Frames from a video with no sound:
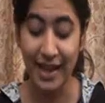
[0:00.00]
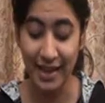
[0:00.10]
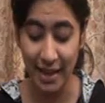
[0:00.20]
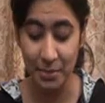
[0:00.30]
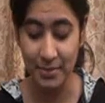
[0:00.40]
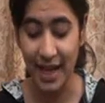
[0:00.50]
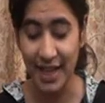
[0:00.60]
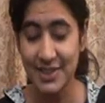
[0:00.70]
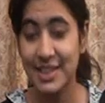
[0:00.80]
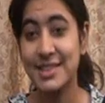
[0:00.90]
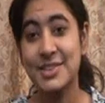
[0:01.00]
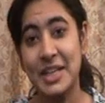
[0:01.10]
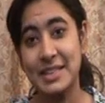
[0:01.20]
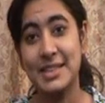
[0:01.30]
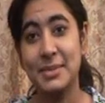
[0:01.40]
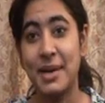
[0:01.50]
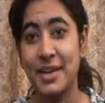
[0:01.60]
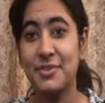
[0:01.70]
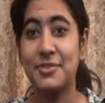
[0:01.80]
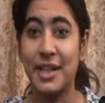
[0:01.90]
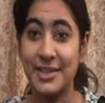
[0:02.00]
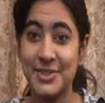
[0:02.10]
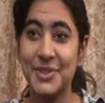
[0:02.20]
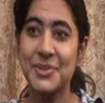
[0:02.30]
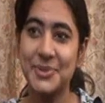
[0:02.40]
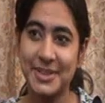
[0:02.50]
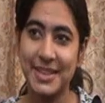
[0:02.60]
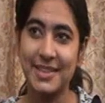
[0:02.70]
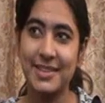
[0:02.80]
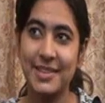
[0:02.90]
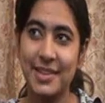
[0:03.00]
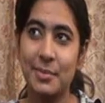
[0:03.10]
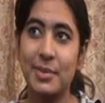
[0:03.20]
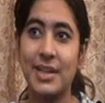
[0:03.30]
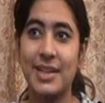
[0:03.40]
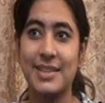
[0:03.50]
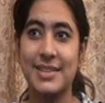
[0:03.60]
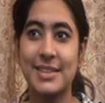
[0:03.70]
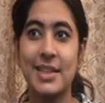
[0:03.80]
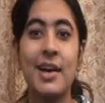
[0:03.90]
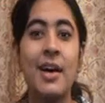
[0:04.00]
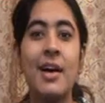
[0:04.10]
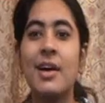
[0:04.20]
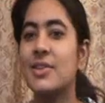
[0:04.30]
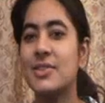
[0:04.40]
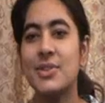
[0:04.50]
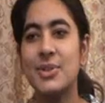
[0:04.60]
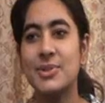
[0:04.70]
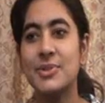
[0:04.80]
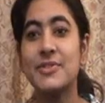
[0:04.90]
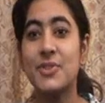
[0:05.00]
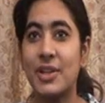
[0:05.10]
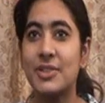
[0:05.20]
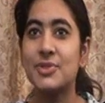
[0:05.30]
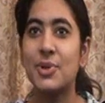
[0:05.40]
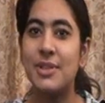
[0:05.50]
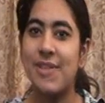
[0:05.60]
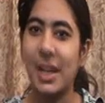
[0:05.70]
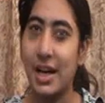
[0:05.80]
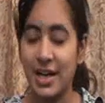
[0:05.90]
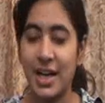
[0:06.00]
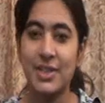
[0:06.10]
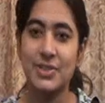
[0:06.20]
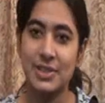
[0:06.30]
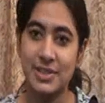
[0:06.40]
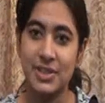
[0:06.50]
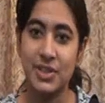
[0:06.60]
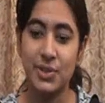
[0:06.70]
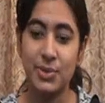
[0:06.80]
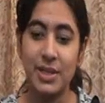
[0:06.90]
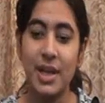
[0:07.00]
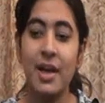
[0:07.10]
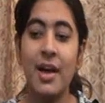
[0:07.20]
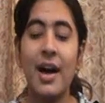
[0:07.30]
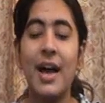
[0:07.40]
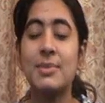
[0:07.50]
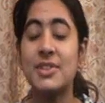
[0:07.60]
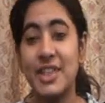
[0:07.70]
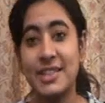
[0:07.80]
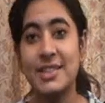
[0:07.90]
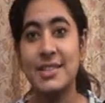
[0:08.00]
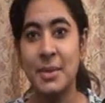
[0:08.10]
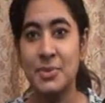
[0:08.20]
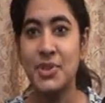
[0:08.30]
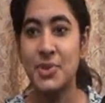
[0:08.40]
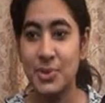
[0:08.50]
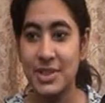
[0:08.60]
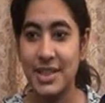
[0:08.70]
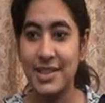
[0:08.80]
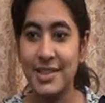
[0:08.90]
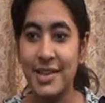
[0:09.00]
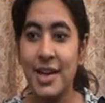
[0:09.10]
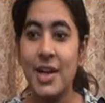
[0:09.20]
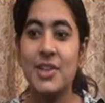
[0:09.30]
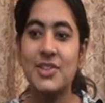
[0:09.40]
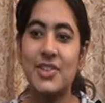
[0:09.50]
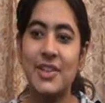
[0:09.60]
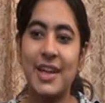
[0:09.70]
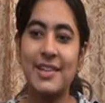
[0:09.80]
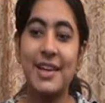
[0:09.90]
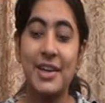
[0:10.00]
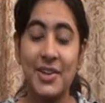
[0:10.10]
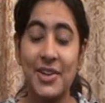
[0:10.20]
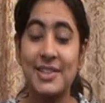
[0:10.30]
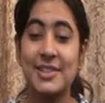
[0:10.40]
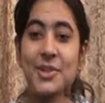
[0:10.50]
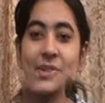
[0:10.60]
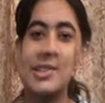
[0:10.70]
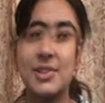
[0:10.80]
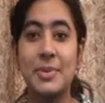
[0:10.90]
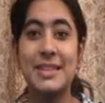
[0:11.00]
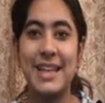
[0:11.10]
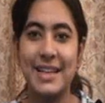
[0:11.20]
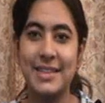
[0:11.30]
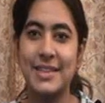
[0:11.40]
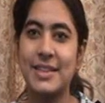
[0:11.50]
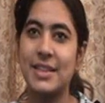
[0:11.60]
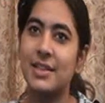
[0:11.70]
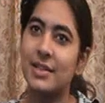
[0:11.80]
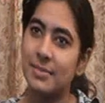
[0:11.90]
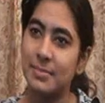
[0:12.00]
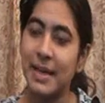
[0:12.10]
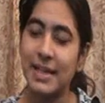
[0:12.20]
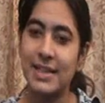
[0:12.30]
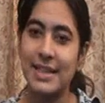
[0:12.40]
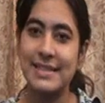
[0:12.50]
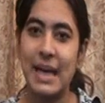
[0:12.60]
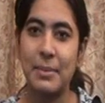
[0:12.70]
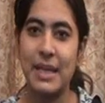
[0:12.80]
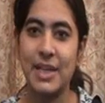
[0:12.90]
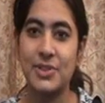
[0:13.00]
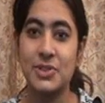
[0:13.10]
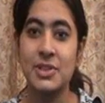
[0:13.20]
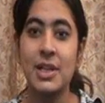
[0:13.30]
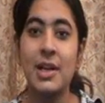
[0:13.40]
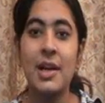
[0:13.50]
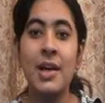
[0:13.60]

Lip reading: I am actually suggesting my friends to use it, because those who have not enrolled in the Aakash Institute, I'm suggesting them to use it so that they can also be selected in the medical examination.